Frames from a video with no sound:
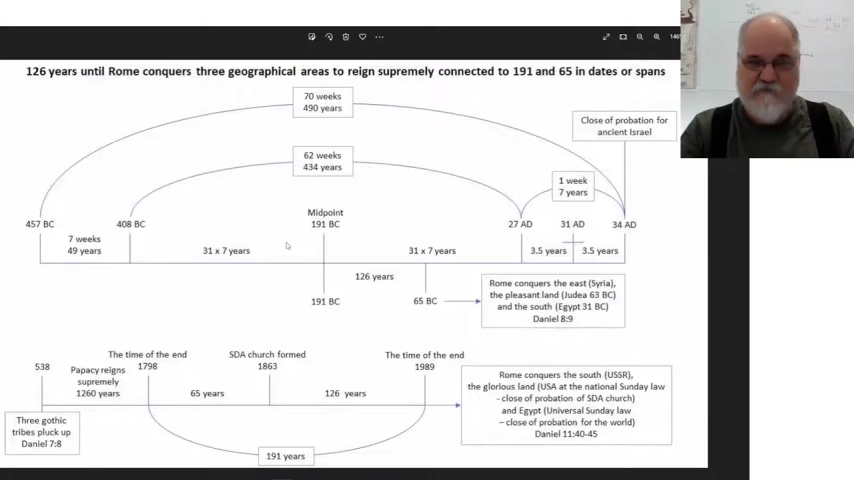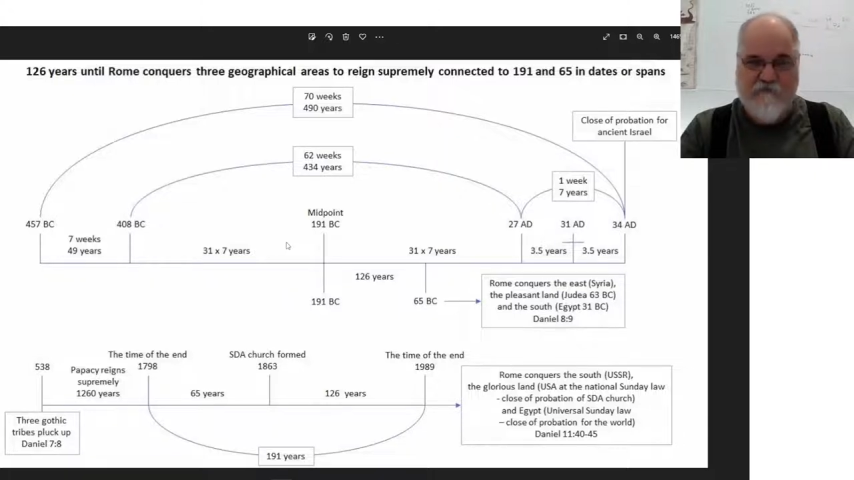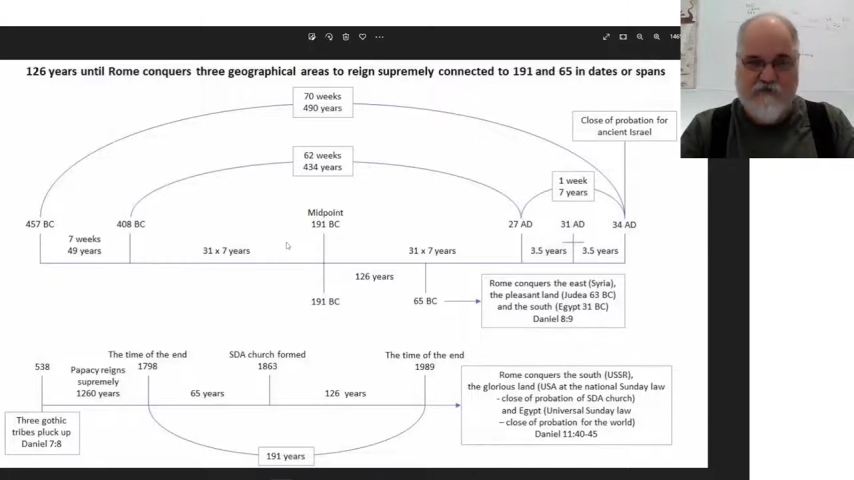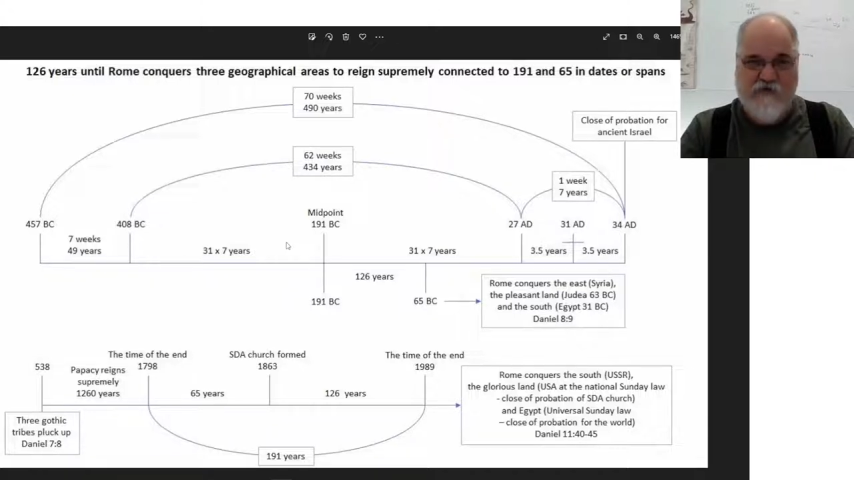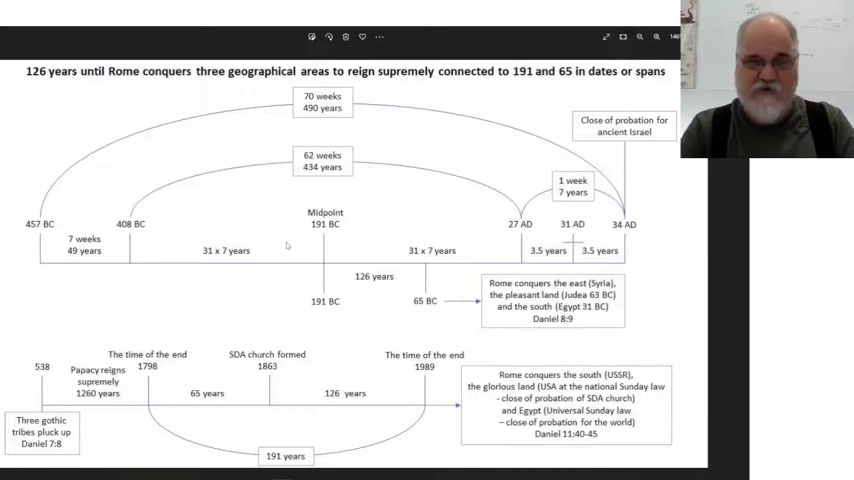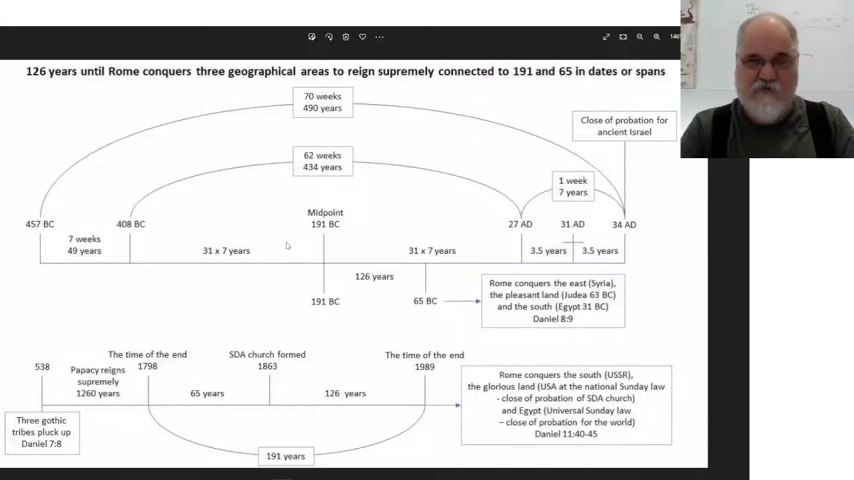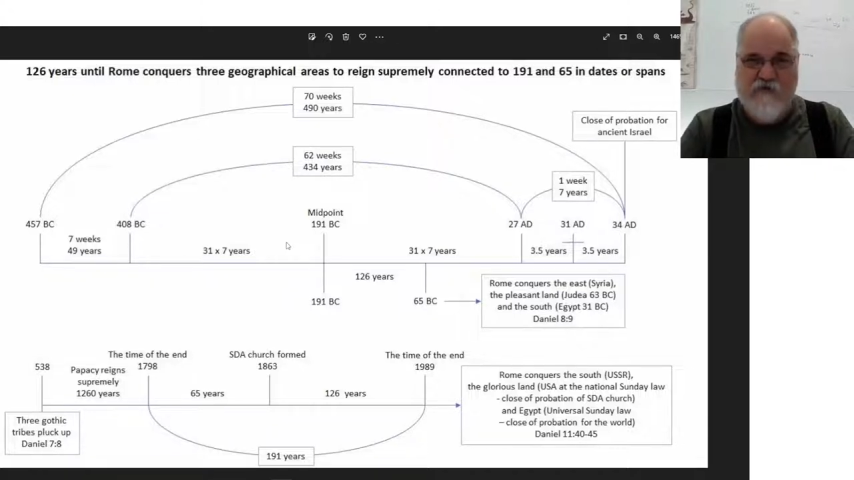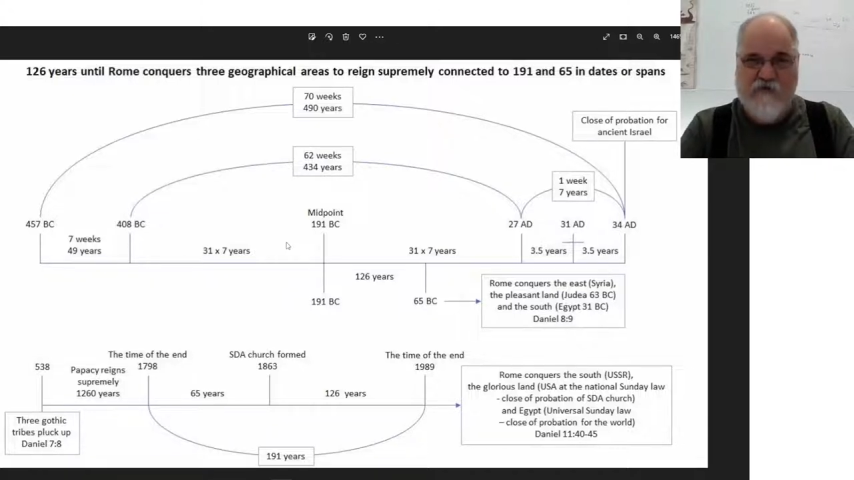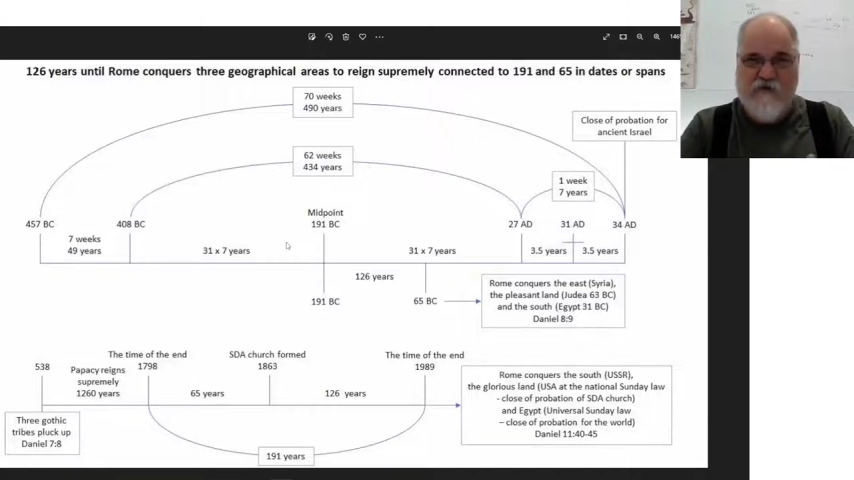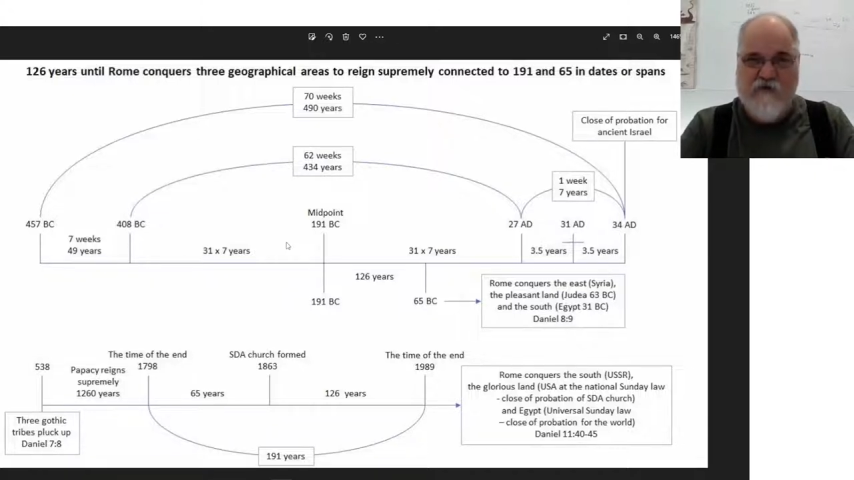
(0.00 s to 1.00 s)
So,
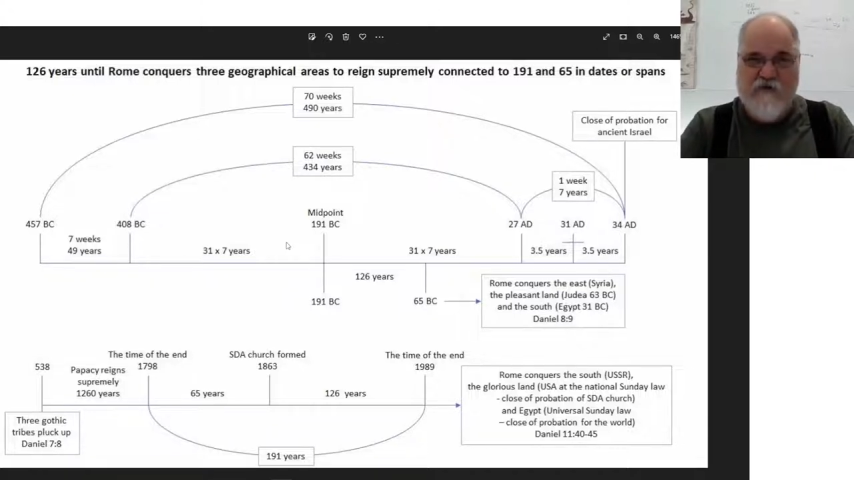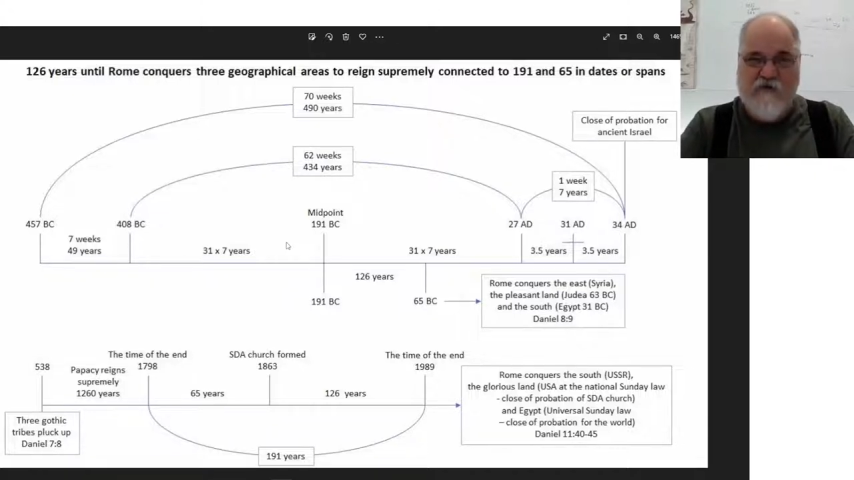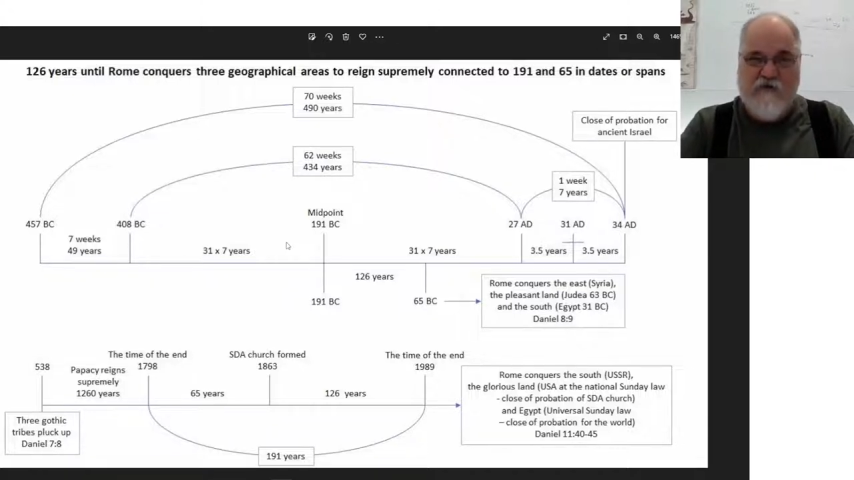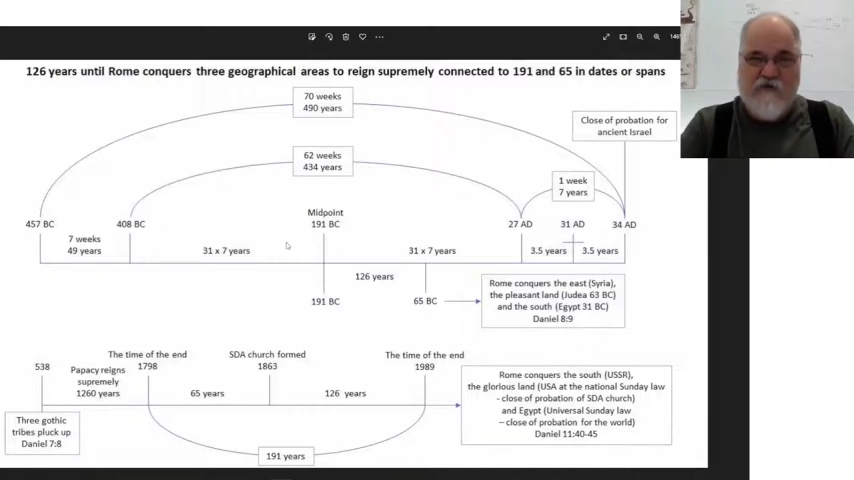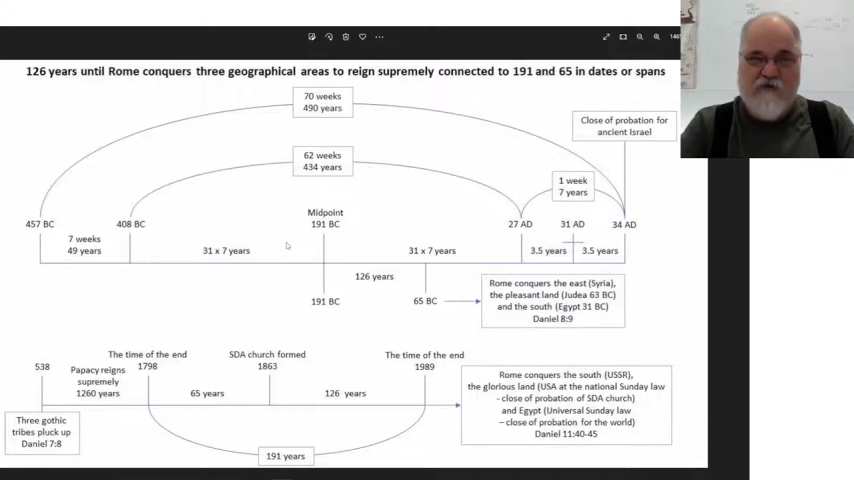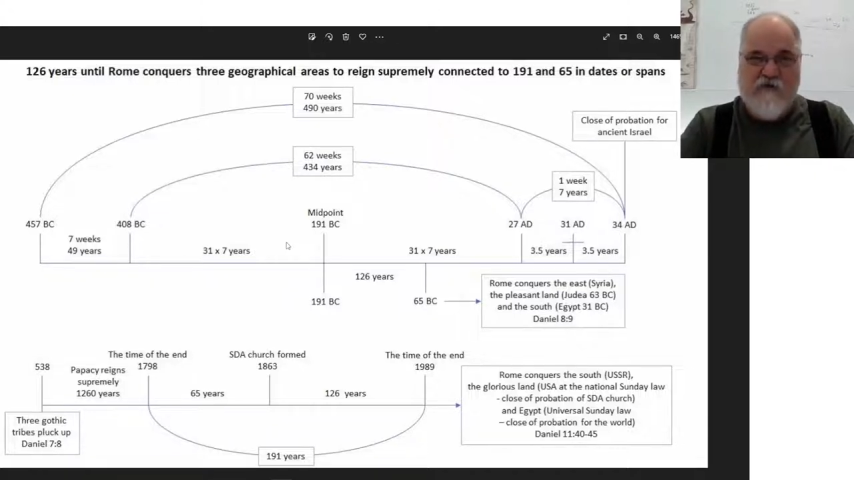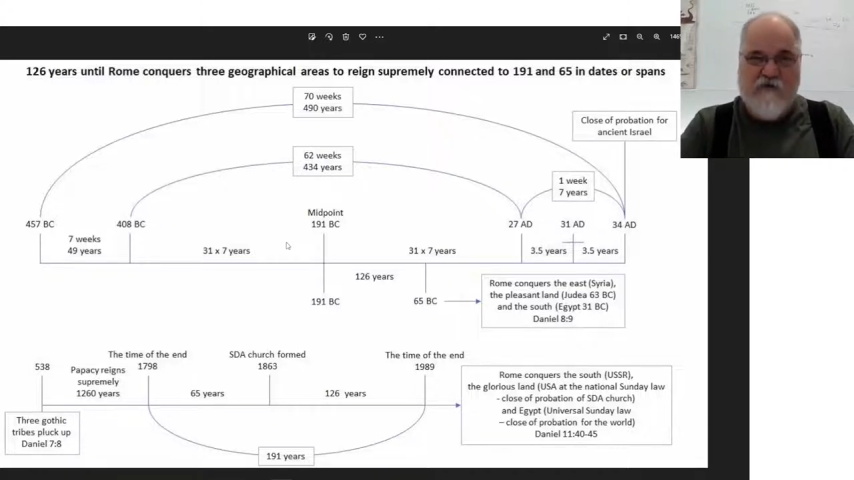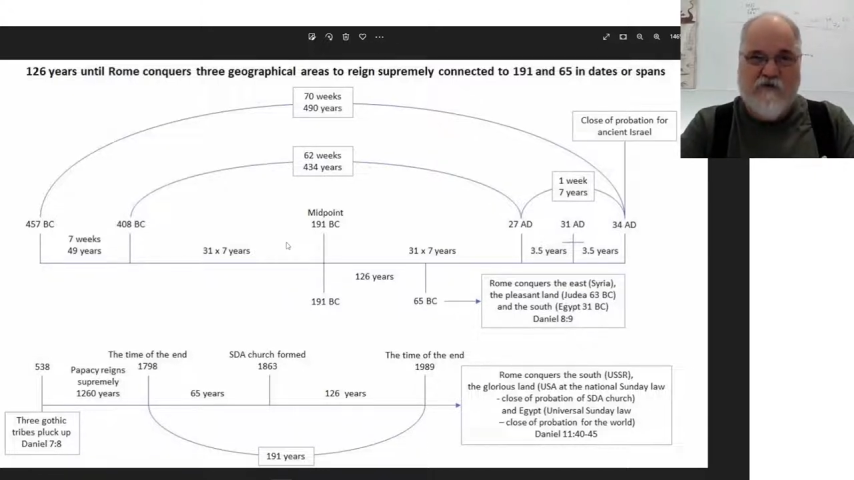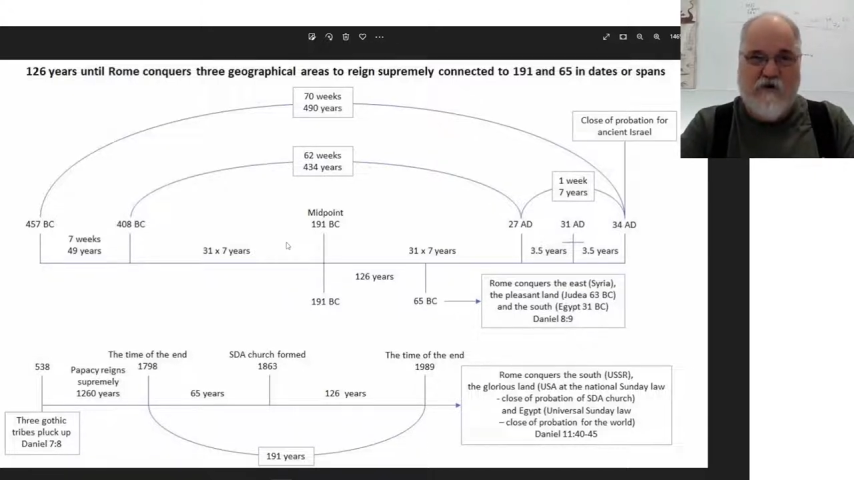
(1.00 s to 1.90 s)
so